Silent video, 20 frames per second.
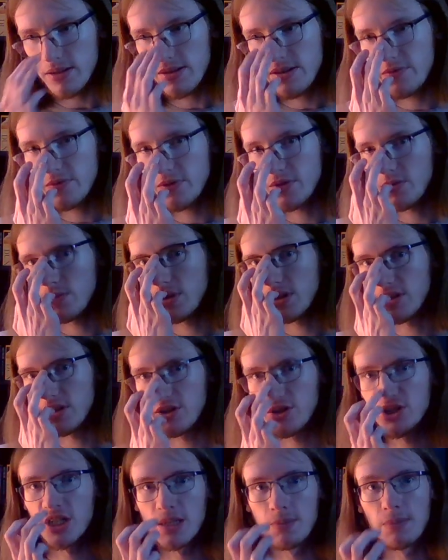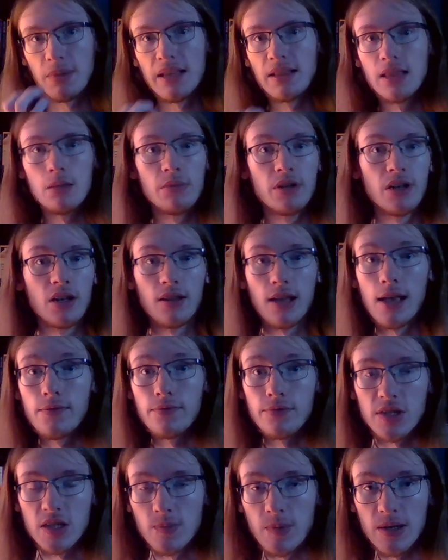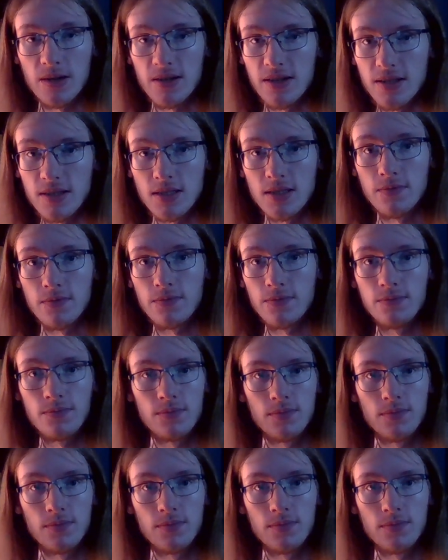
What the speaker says: Even with just my limited life experience of